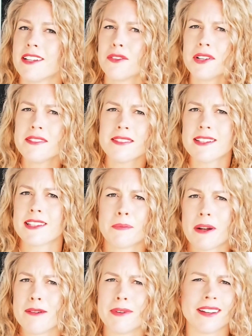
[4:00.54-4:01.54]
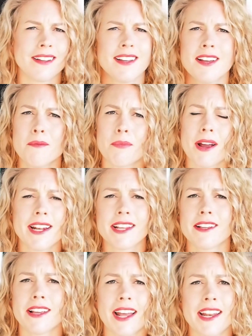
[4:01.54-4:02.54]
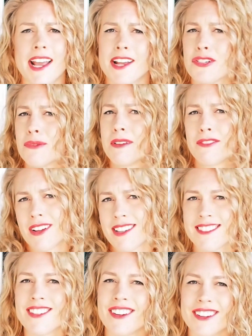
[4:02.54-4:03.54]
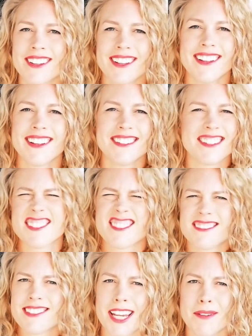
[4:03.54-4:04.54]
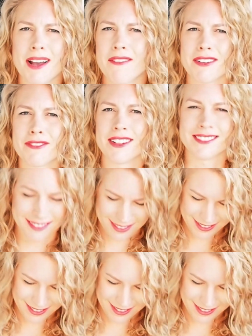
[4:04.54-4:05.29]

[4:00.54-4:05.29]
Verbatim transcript: and always just experiment. Braiding and hair should be fun, so just keep having fun.